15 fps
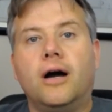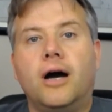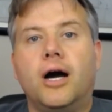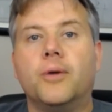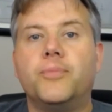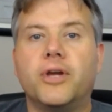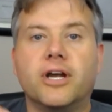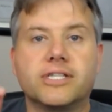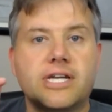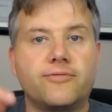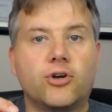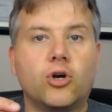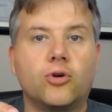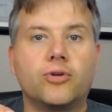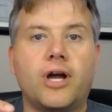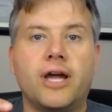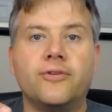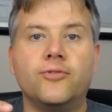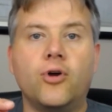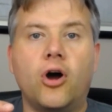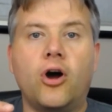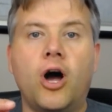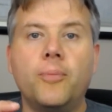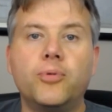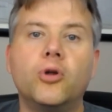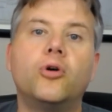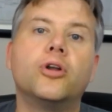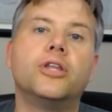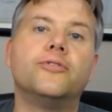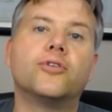because I
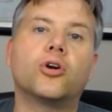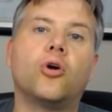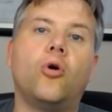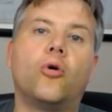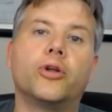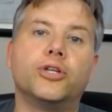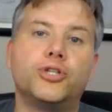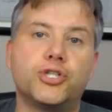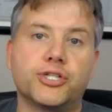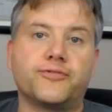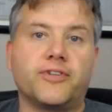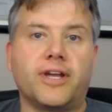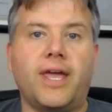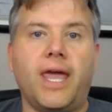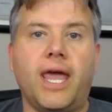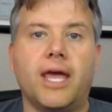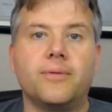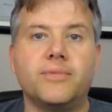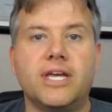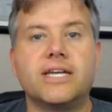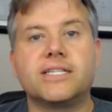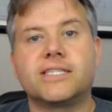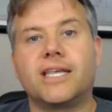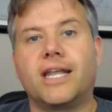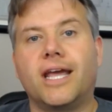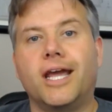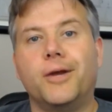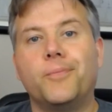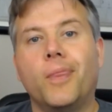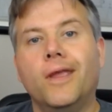uploaded the recording just for CAM
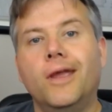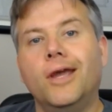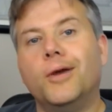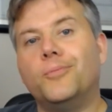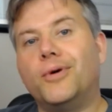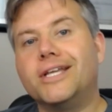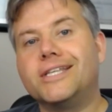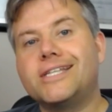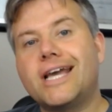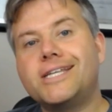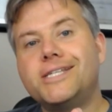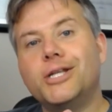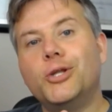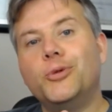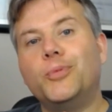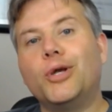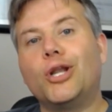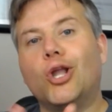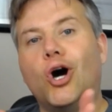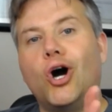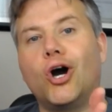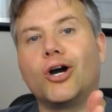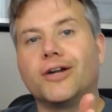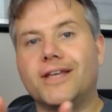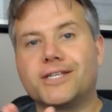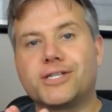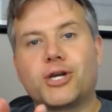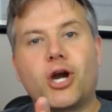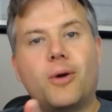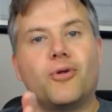yesterday, but it's actually a little bit longer.
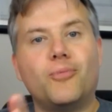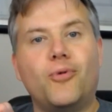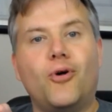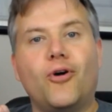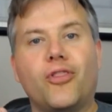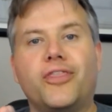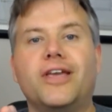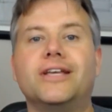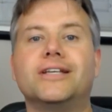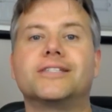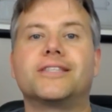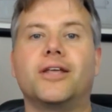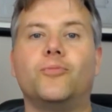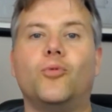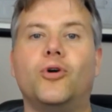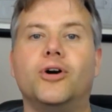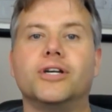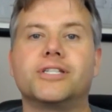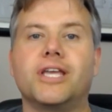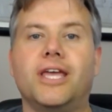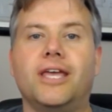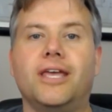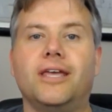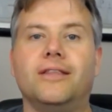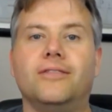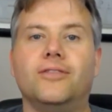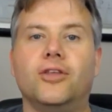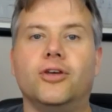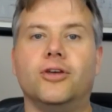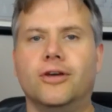There's a couple of more things that was
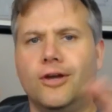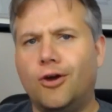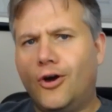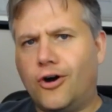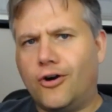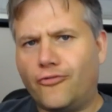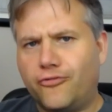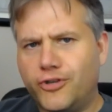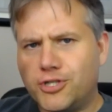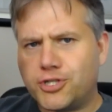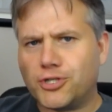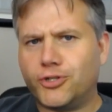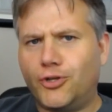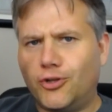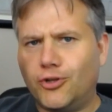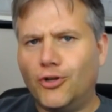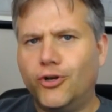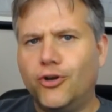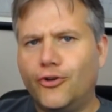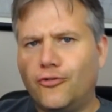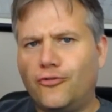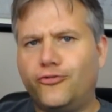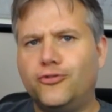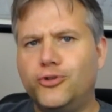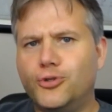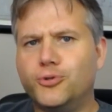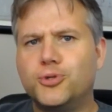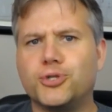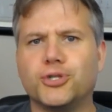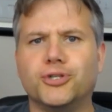in the official
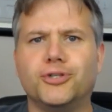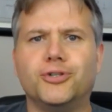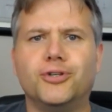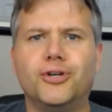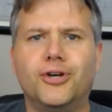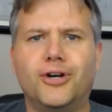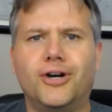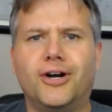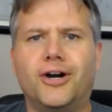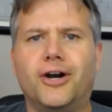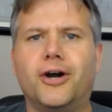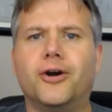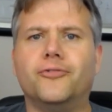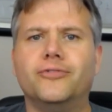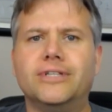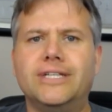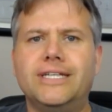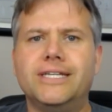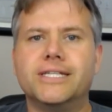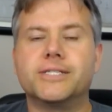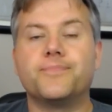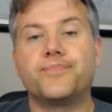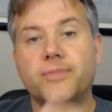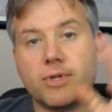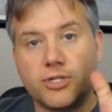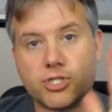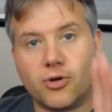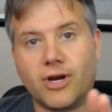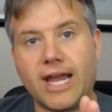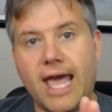Fusion release.
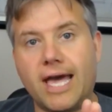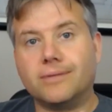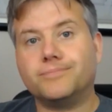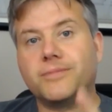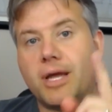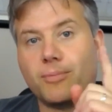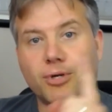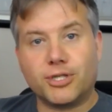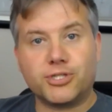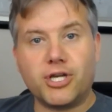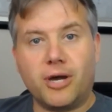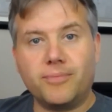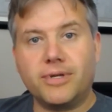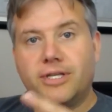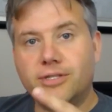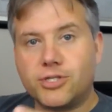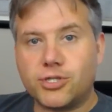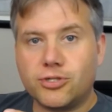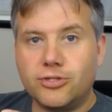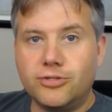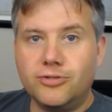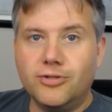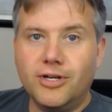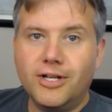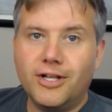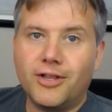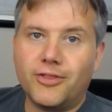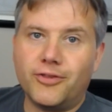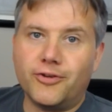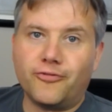So again, I'm going to jump into
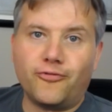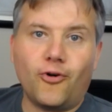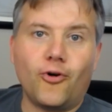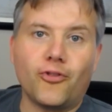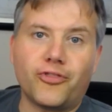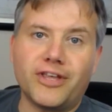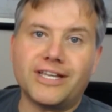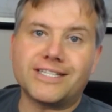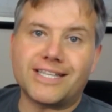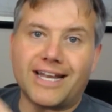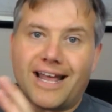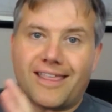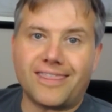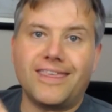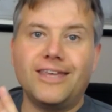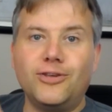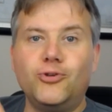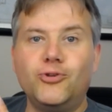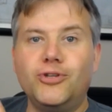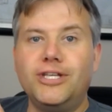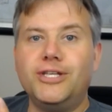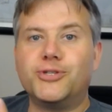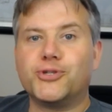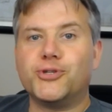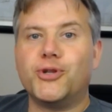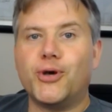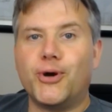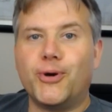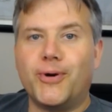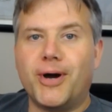the 4 things that I think you need to
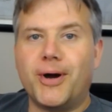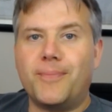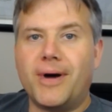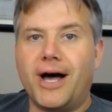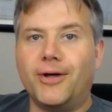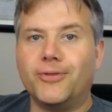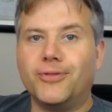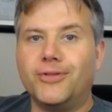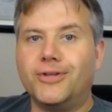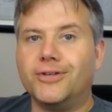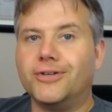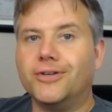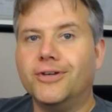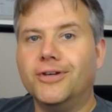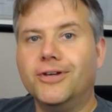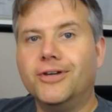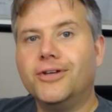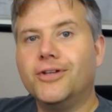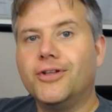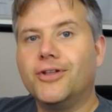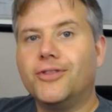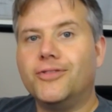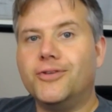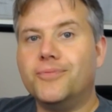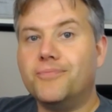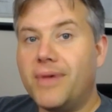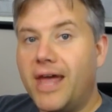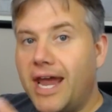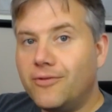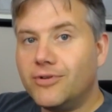know about the
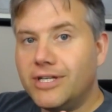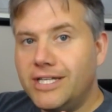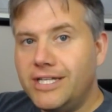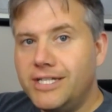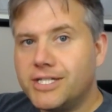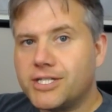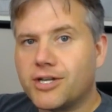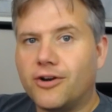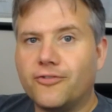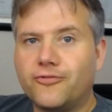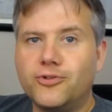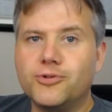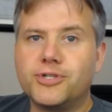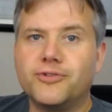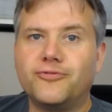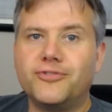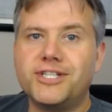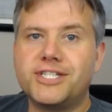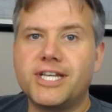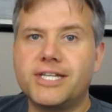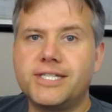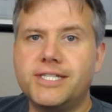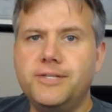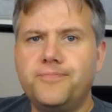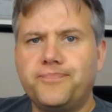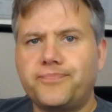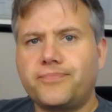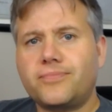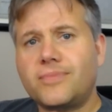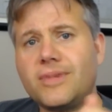May release of Fusion 360.
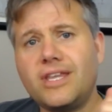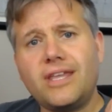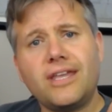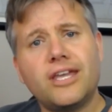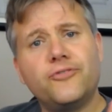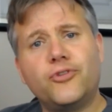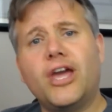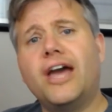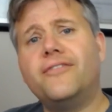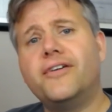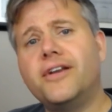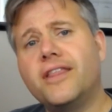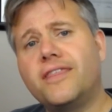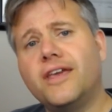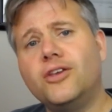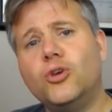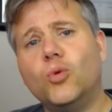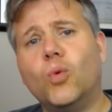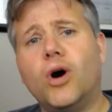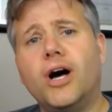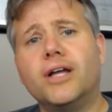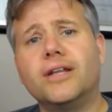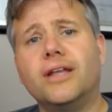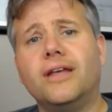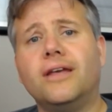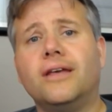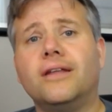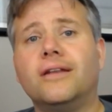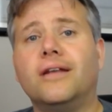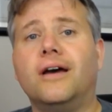If you have anything you want in